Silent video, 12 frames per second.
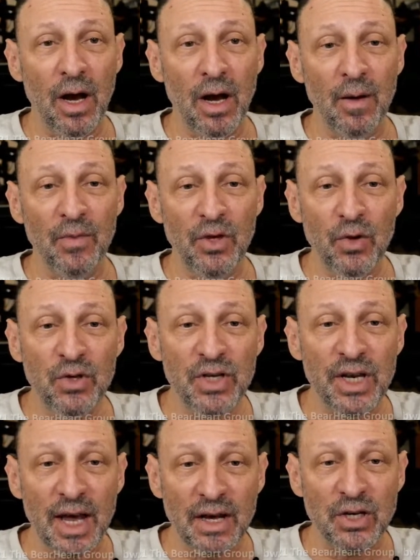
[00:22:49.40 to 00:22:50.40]
using
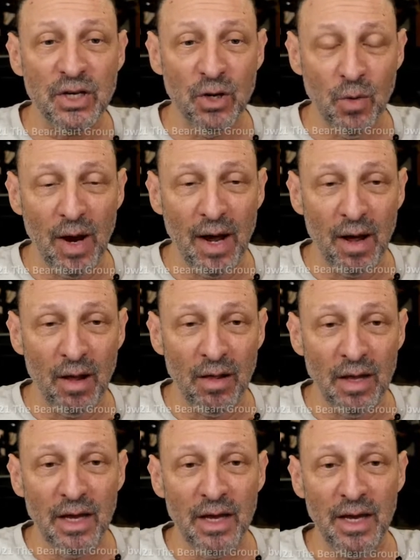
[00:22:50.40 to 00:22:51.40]
SQL
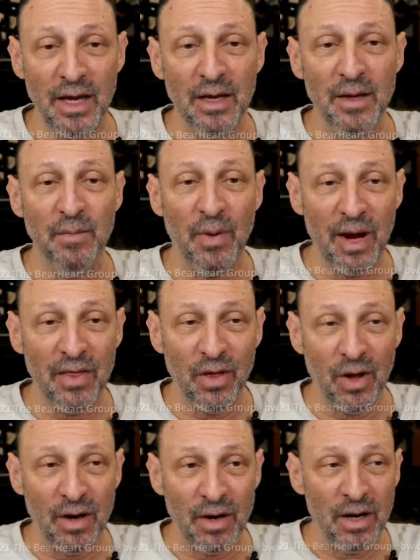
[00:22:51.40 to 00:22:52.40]
in
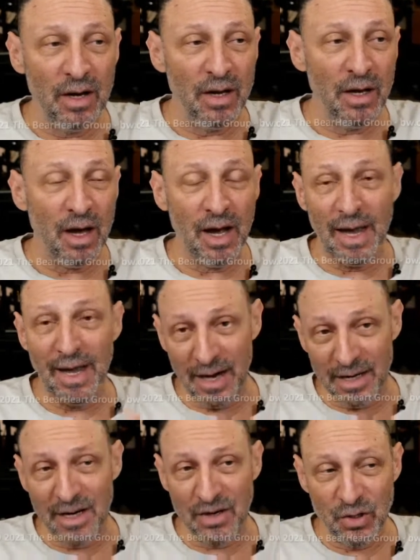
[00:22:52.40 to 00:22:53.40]
Python. And it
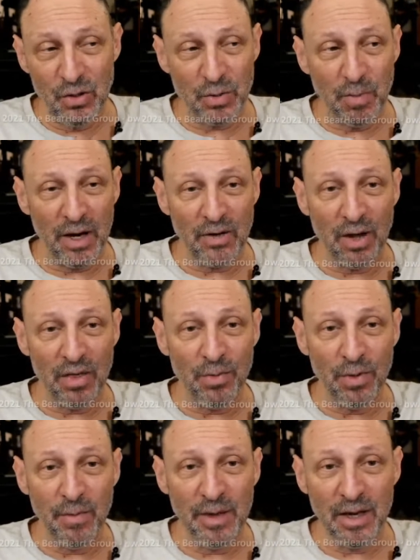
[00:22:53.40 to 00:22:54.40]
does use Python 3
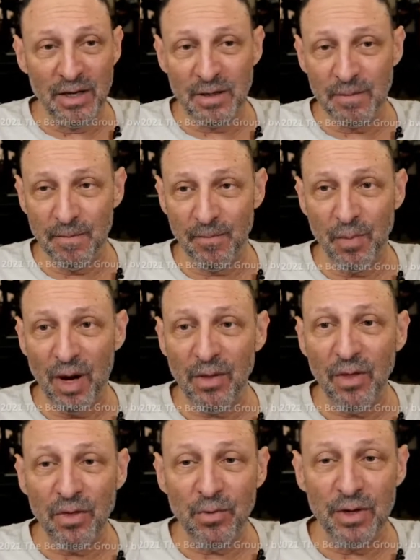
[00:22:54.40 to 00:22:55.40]
because Python
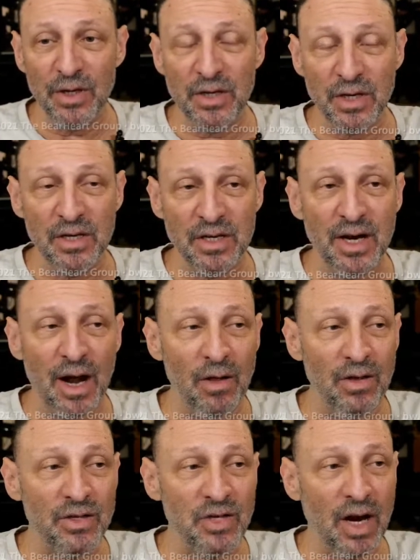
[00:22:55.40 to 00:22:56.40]
3 is now the
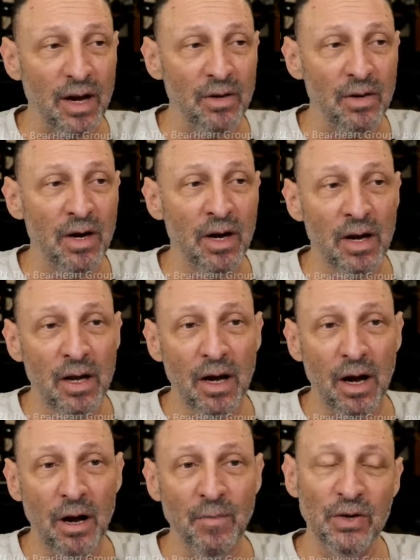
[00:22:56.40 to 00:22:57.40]
standard.
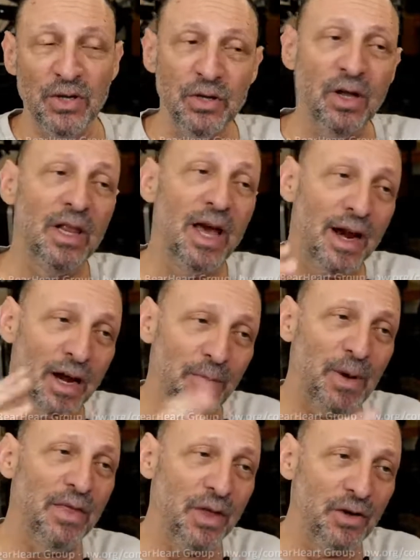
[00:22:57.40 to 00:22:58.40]
There's still a lot of
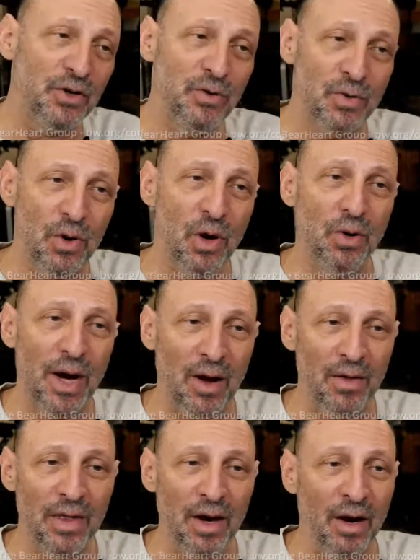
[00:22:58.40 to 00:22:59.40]
Python 2 code out
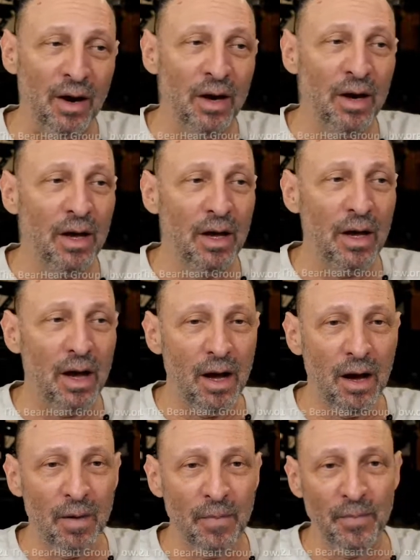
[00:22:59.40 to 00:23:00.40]
there,
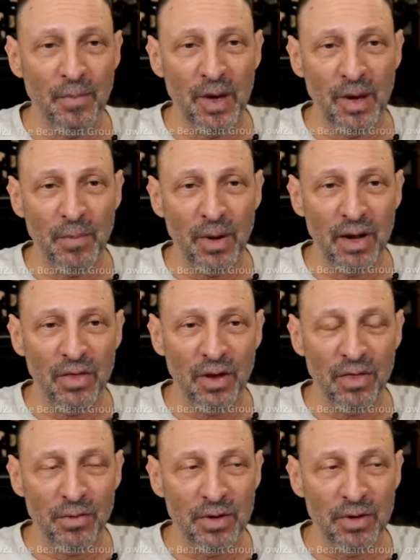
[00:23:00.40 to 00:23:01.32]
but Python 3 is